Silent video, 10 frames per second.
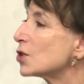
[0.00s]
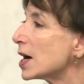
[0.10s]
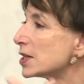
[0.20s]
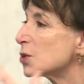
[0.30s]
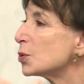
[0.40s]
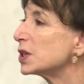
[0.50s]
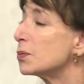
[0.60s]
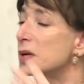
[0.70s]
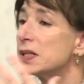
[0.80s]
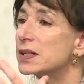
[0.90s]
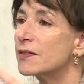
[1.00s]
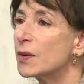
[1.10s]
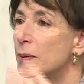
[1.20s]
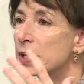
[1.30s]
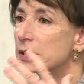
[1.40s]
tries to put the pieces of
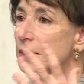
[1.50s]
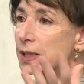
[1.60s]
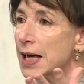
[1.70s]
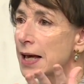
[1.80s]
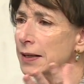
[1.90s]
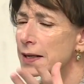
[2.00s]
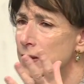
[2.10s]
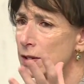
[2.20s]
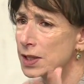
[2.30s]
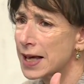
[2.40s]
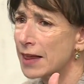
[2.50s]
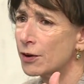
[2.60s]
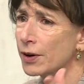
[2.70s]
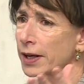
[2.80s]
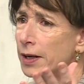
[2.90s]
the puzzle
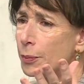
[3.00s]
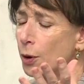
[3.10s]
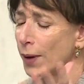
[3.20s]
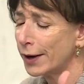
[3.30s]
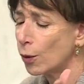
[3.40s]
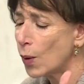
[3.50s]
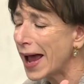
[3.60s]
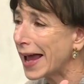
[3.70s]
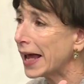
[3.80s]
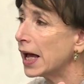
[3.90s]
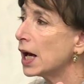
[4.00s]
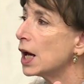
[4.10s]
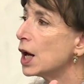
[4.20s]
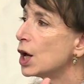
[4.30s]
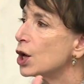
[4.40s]
together in a poetic way
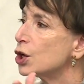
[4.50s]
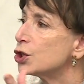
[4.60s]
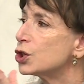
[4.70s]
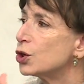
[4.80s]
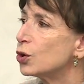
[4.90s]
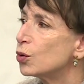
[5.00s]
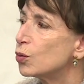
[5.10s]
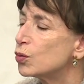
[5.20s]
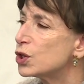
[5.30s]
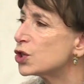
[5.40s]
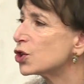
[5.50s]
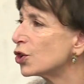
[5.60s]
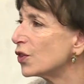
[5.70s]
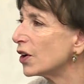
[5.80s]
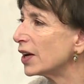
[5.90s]
to
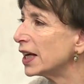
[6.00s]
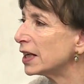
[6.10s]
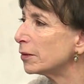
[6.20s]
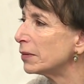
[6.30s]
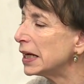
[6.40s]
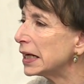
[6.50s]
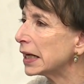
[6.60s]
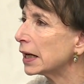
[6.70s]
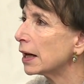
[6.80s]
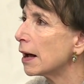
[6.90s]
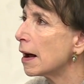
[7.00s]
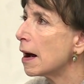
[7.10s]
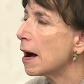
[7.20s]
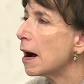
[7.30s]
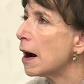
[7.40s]
discern their hidden meaning
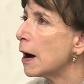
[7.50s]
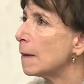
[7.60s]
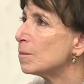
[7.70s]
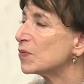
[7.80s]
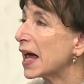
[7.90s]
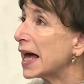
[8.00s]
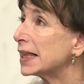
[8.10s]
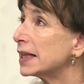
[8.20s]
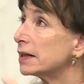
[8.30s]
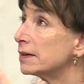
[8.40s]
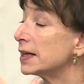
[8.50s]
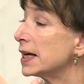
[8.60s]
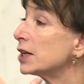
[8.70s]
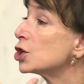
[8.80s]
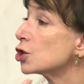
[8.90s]
and the
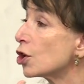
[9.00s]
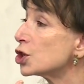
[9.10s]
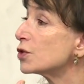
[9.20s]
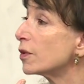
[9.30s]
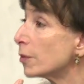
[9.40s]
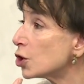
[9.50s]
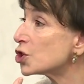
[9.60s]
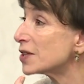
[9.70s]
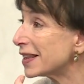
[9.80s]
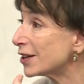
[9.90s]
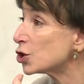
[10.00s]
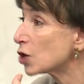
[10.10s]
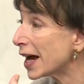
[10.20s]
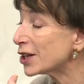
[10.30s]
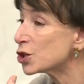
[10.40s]
hidden charge of emotion that they're
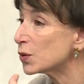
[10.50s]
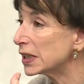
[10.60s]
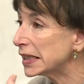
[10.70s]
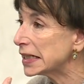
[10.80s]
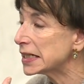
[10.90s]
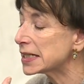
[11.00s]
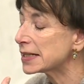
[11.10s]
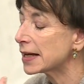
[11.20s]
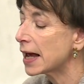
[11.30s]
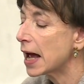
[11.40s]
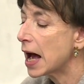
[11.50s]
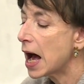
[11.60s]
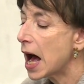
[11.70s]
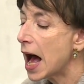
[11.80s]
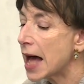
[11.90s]
trying to release,
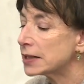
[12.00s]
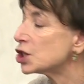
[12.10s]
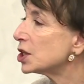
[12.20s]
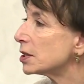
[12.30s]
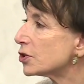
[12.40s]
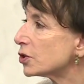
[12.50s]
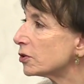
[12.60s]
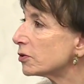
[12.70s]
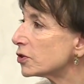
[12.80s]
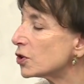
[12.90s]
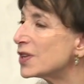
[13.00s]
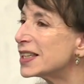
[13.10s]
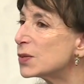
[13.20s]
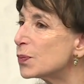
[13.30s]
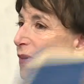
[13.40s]
and she does too. So
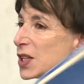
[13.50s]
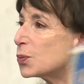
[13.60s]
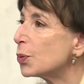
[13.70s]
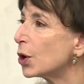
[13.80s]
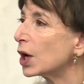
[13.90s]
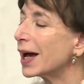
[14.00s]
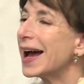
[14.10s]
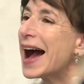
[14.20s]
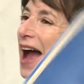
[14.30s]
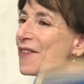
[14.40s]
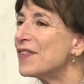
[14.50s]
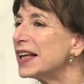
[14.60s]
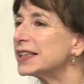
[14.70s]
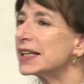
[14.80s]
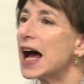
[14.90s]
this book, I
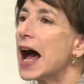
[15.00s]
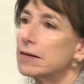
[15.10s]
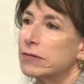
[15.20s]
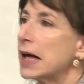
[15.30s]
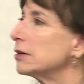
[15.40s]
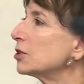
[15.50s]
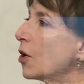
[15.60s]
felt, I don't